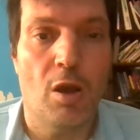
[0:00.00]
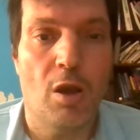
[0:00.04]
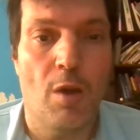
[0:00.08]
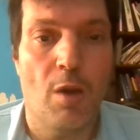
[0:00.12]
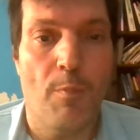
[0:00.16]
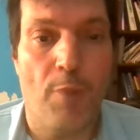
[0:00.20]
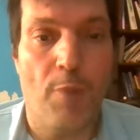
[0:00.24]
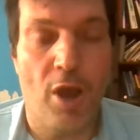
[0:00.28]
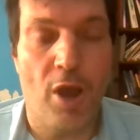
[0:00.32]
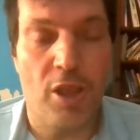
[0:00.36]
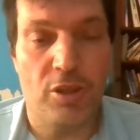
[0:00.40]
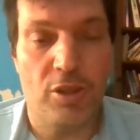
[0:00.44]

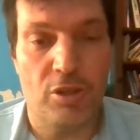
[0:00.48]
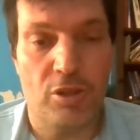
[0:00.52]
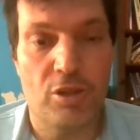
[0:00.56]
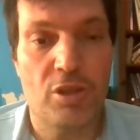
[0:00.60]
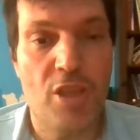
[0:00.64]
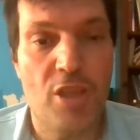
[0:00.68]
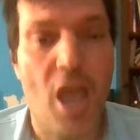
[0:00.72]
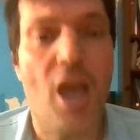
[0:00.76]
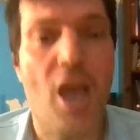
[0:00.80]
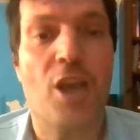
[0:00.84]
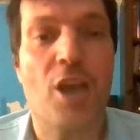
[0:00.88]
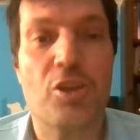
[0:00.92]
But
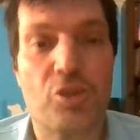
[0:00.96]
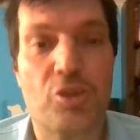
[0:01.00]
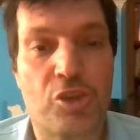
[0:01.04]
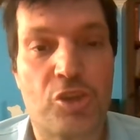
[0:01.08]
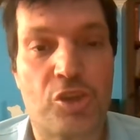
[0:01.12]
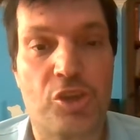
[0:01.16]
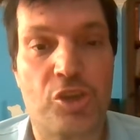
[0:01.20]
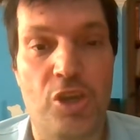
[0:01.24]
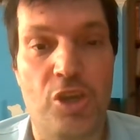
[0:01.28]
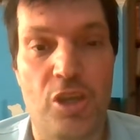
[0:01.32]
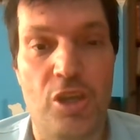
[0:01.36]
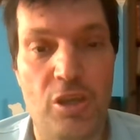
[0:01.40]
yeah,
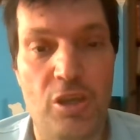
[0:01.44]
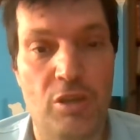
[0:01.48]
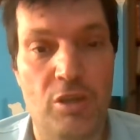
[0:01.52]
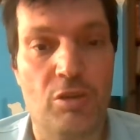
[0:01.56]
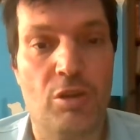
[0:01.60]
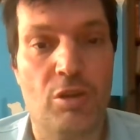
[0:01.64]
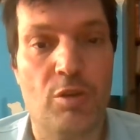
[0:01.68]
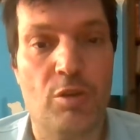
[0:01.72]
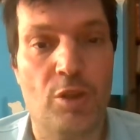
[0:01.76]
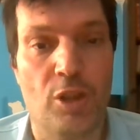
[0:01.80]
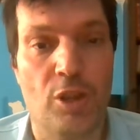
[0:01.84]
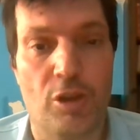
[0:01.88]
she
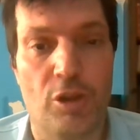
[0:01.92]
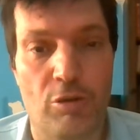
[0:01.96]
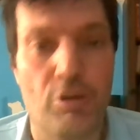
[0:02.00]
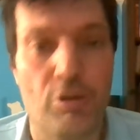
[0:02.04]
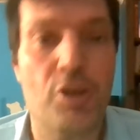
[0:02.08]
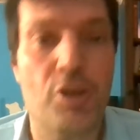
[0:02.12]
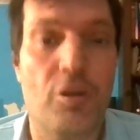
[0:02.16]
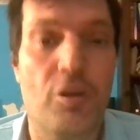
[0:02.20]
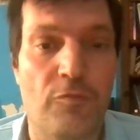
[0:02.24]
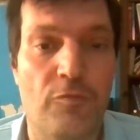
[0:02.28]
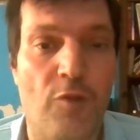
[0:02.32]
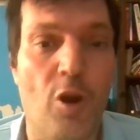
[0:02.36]

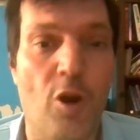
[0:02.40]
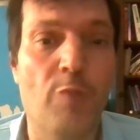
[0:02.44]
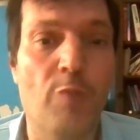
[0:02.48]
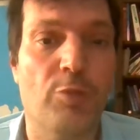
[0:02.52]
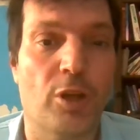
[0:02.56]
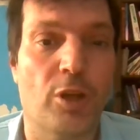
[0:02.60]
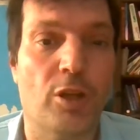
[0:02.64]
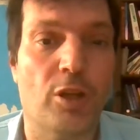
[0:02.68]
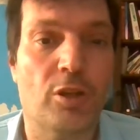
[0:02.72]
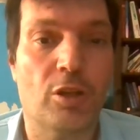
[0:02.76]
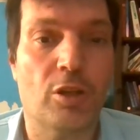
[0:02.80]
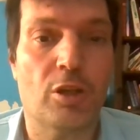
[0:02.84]
literally
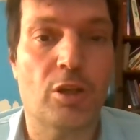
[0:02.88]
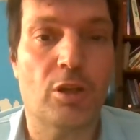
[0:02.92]
confirmed it,